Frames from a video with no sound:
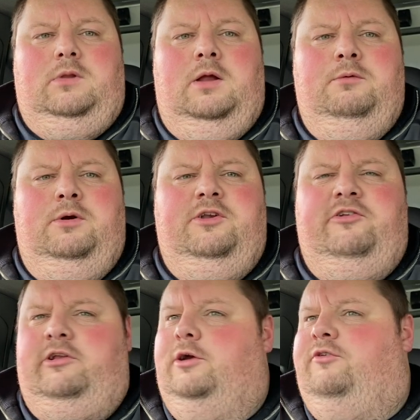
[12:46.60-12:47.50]
going to
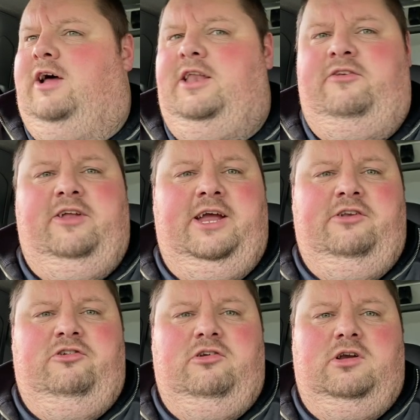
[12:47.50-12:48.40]
disclose that at this
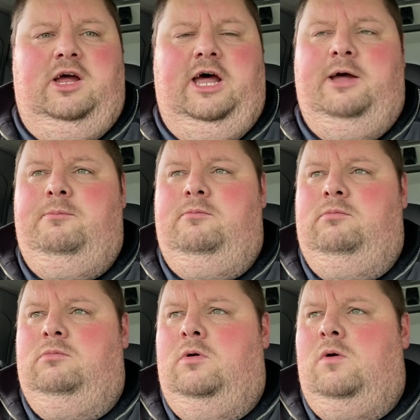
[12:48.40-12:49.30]
stage.
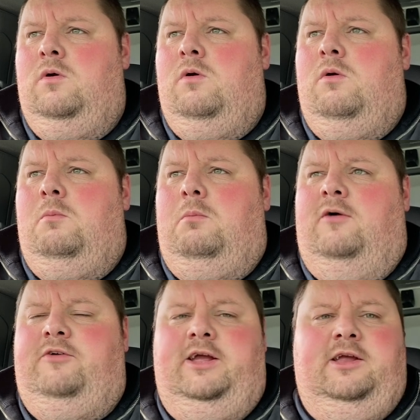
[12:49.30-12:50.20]
I
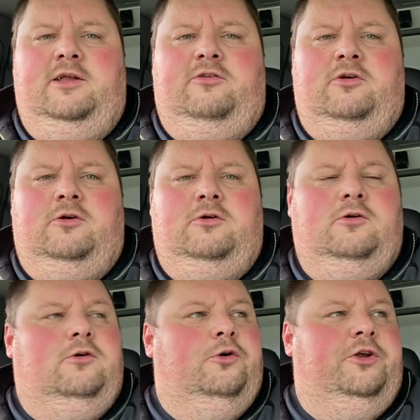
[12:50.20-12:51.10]
think it's a
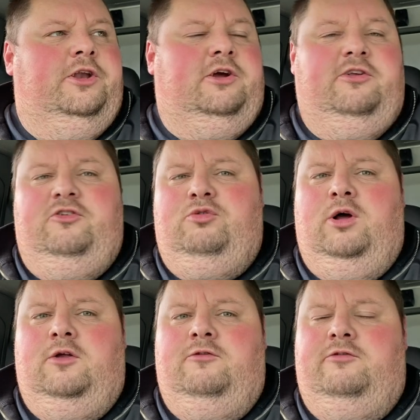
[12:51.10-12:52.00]
good earner because it's
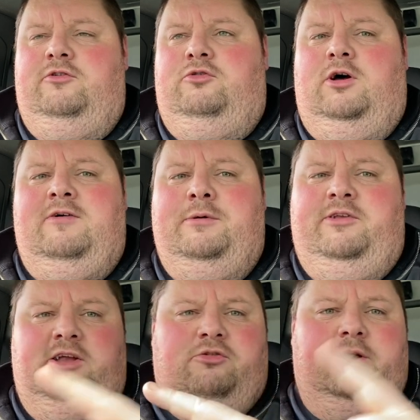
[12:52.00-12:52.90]
12 hours
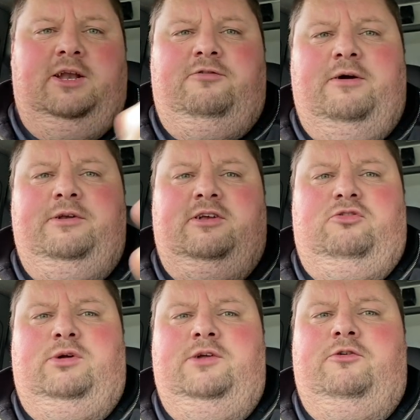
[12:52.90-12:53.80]
each way on the ferry, so that's
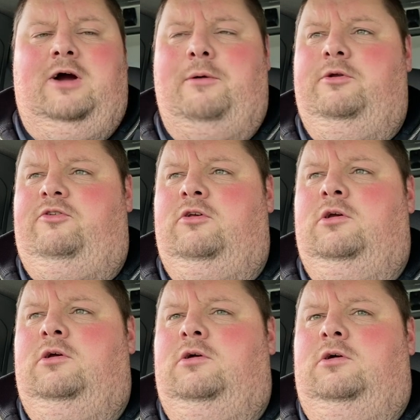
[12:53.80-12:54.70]
24 hours
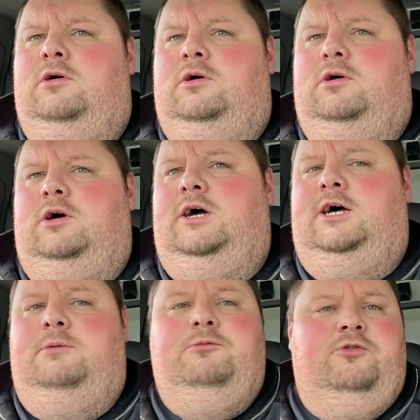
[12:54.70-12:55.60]

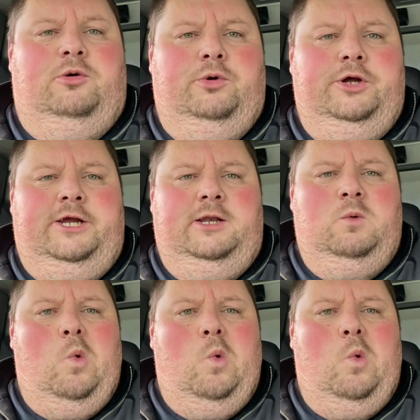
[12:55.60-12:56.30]
not working.